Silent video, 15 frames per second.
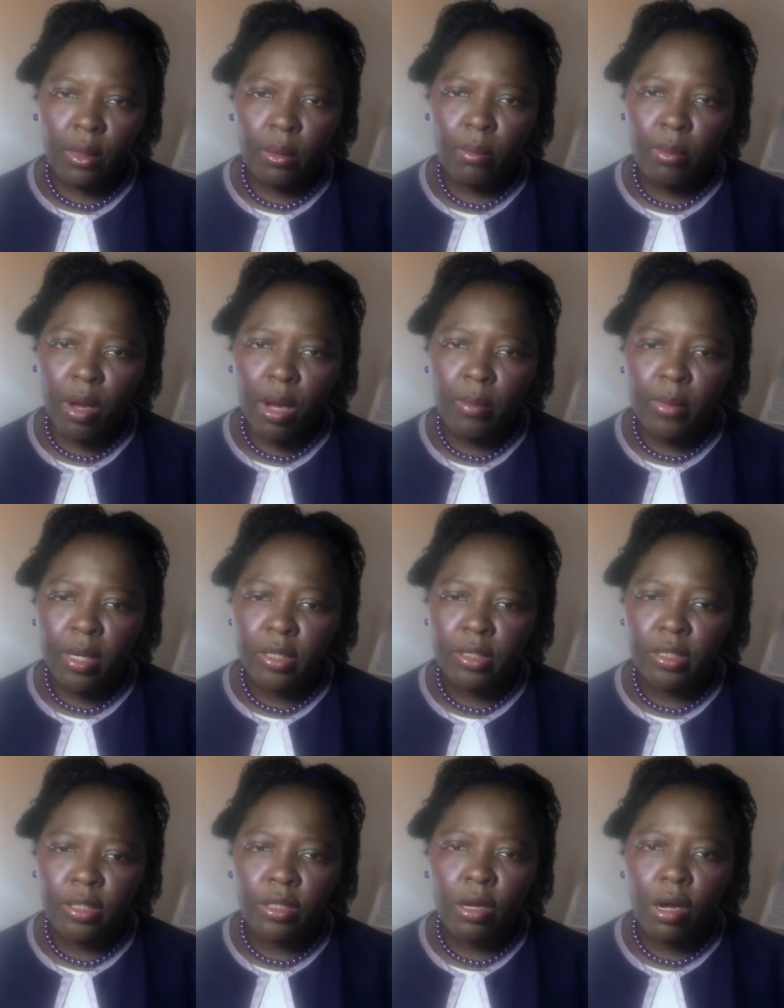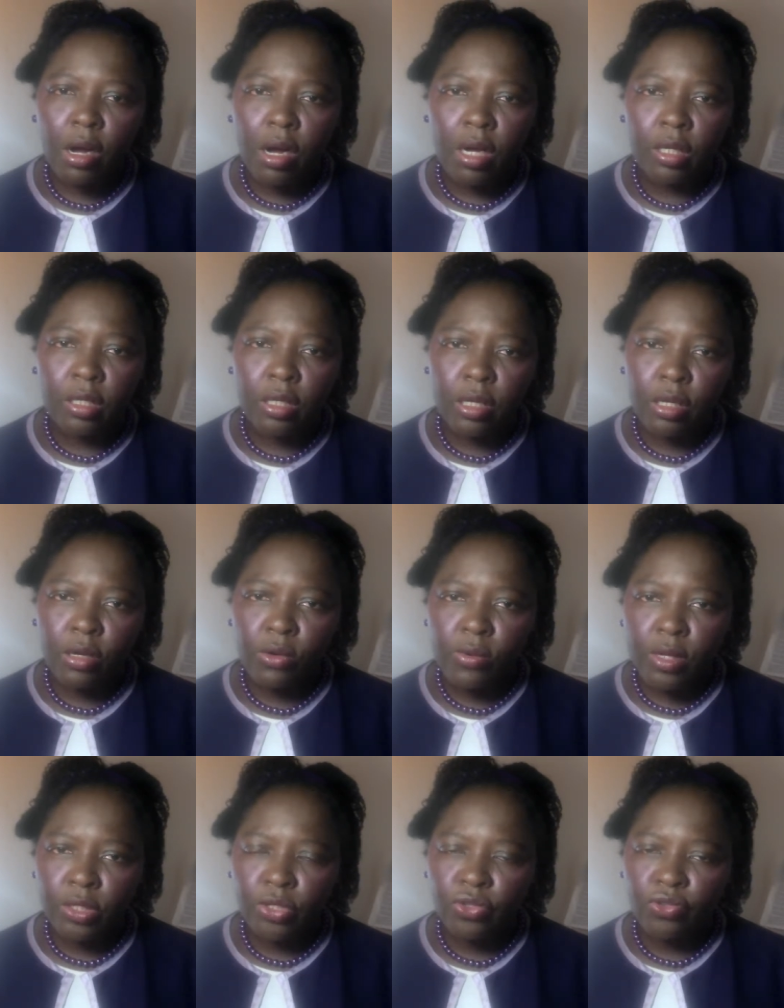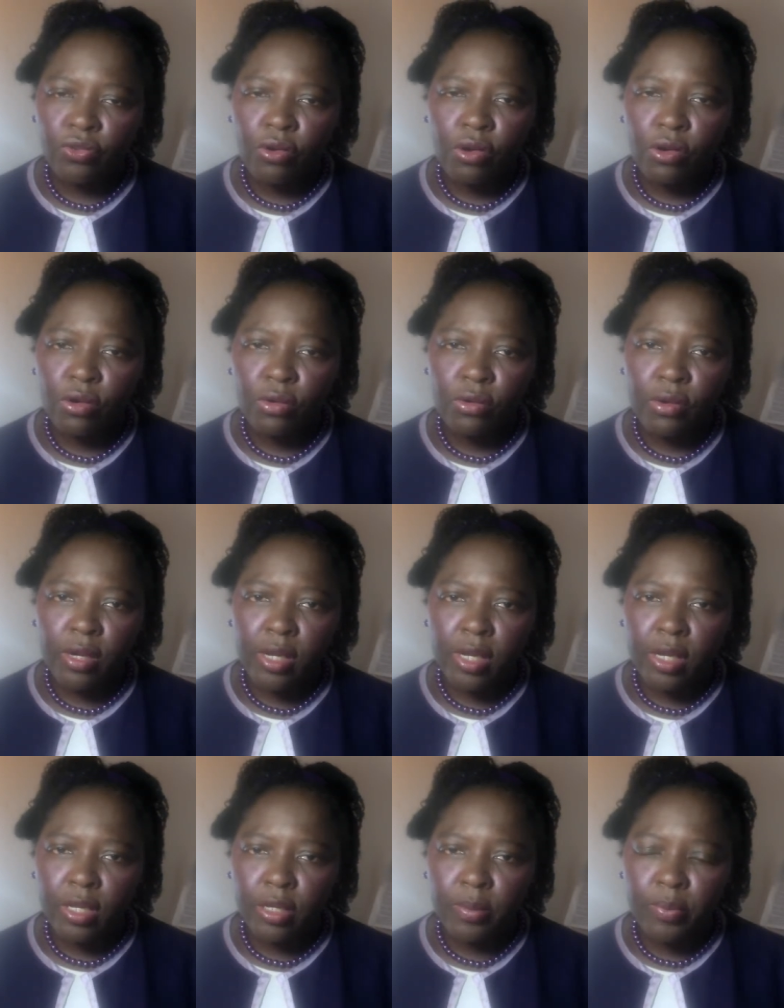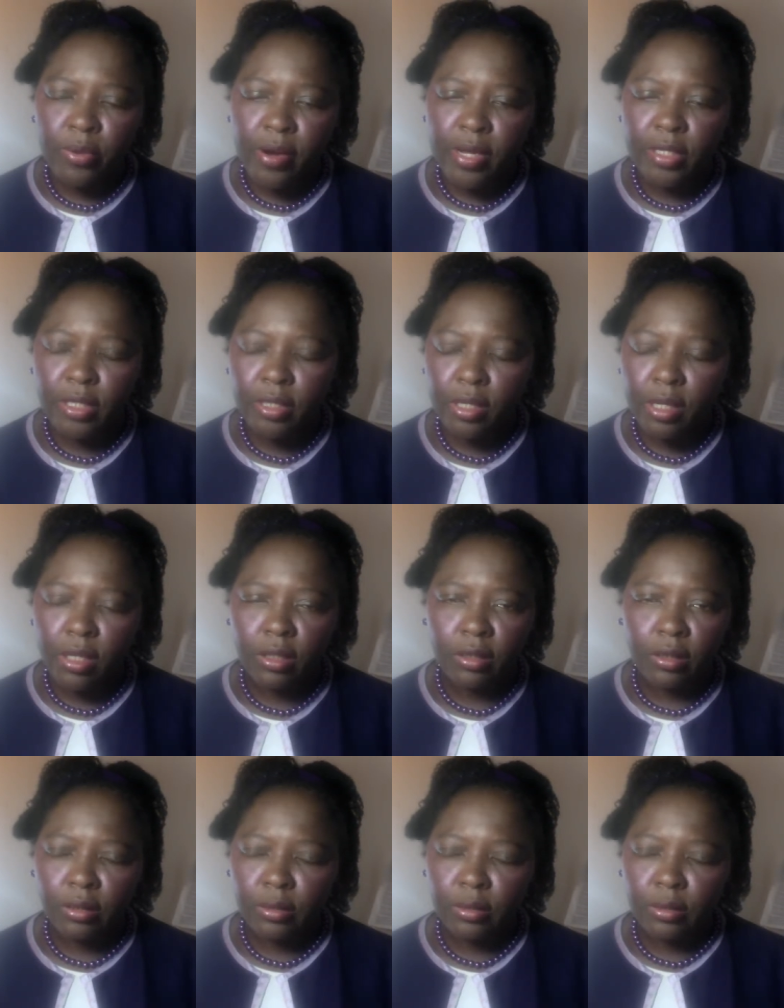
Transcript: Mama's daughter was thrown into prison